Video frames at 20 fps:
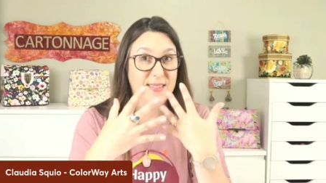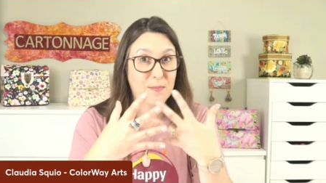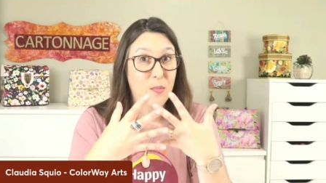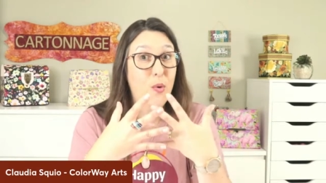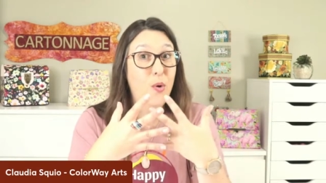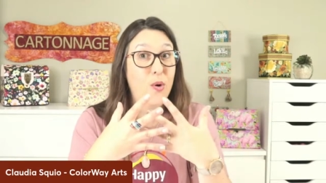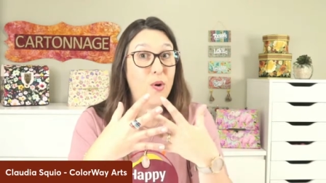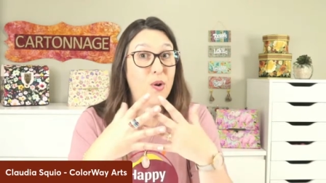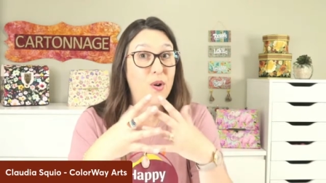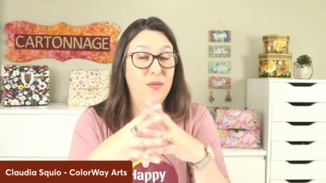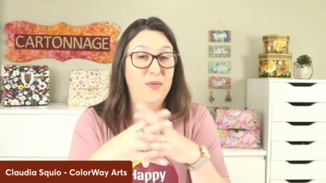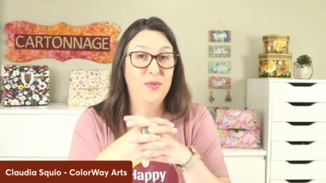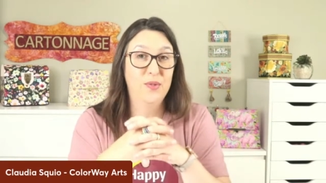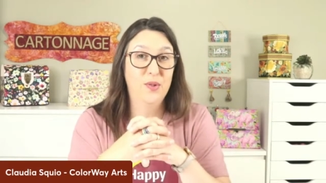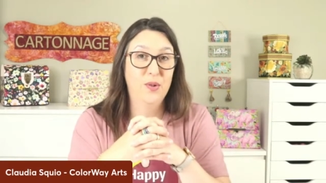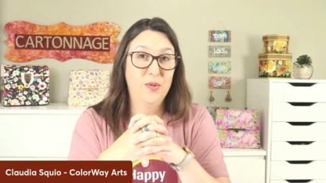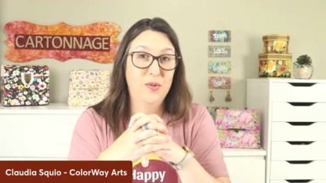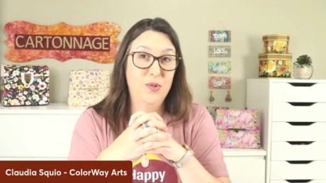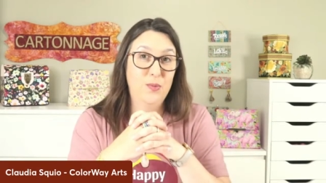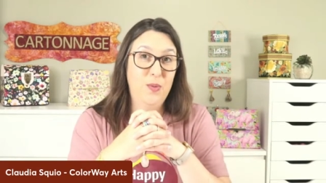more of
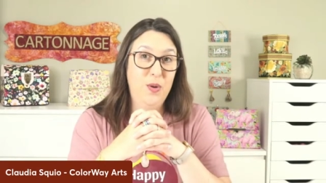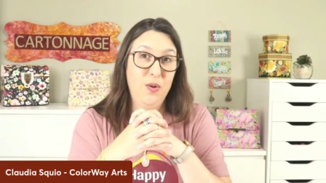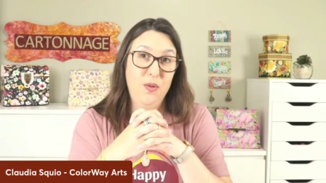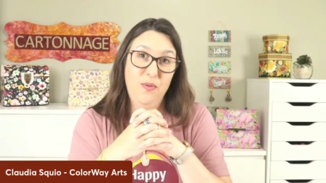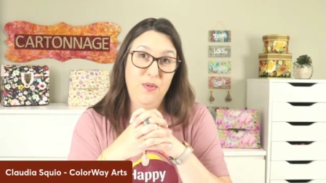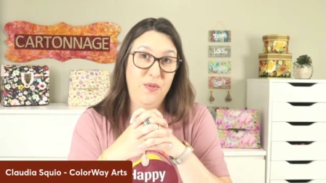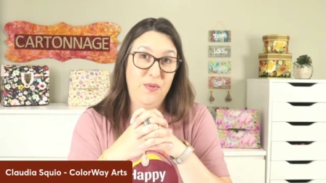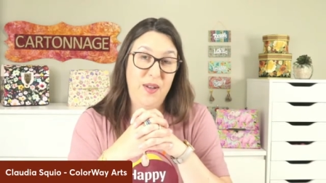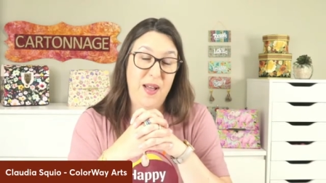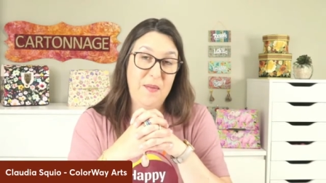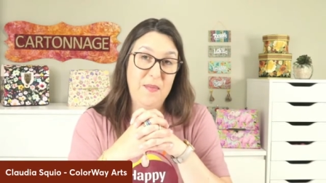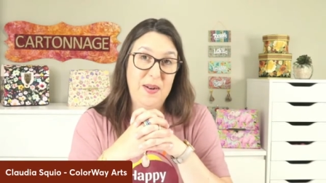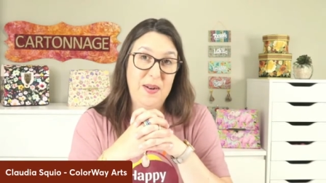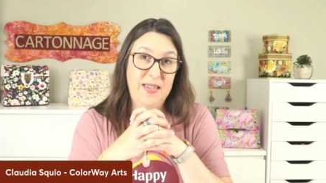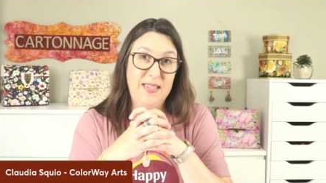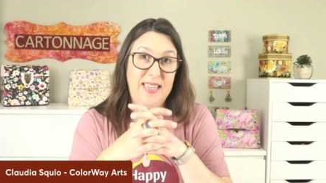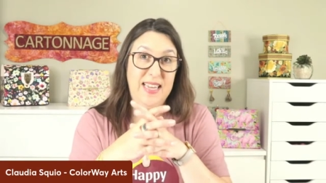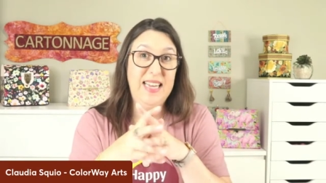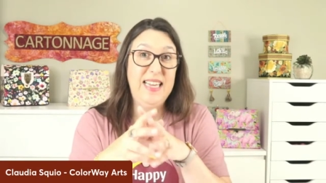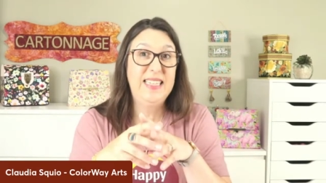those beautiful
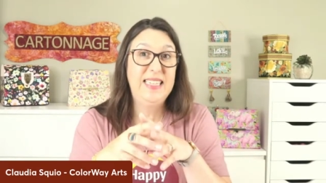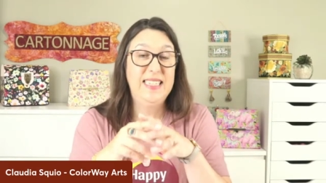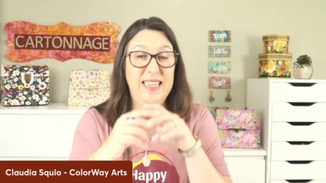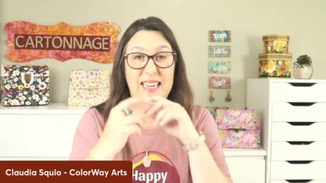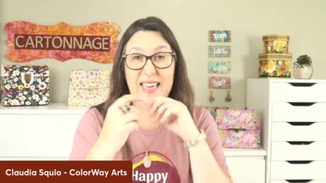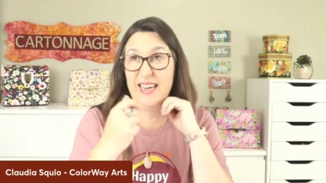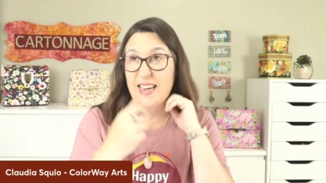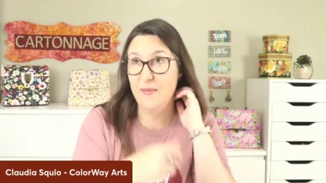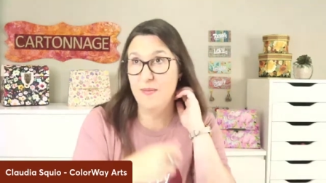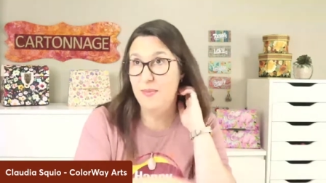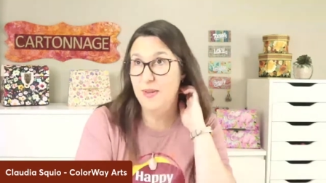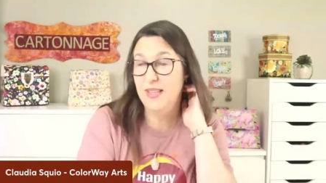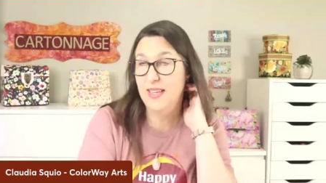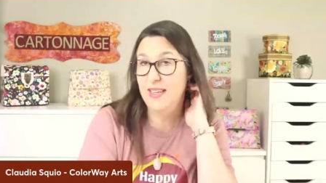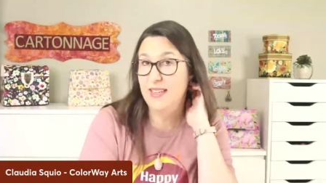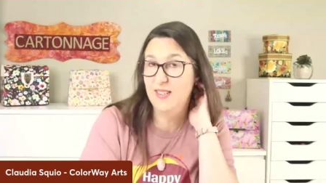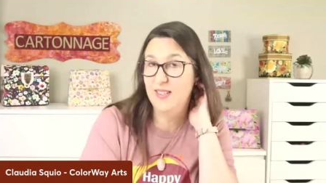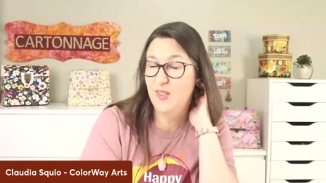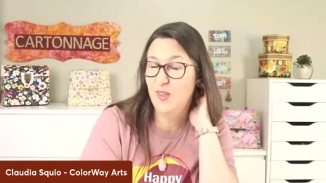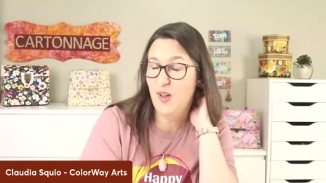fabrics easy here, but
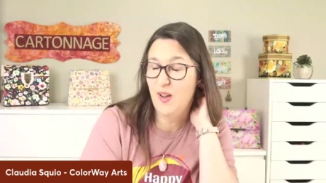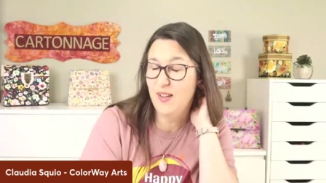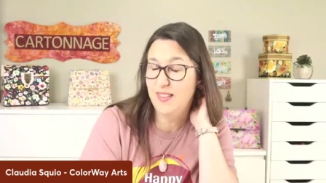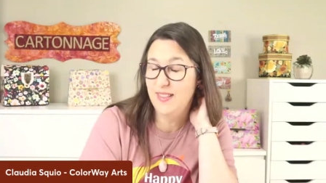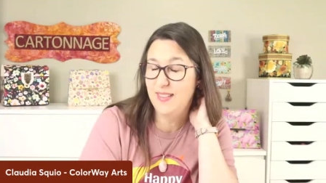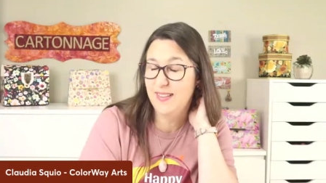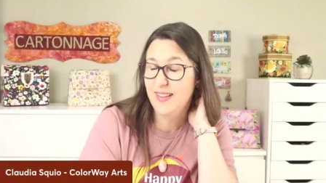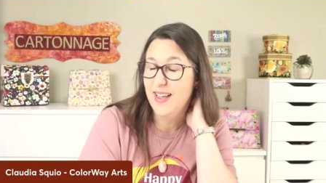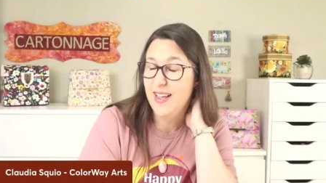it's not.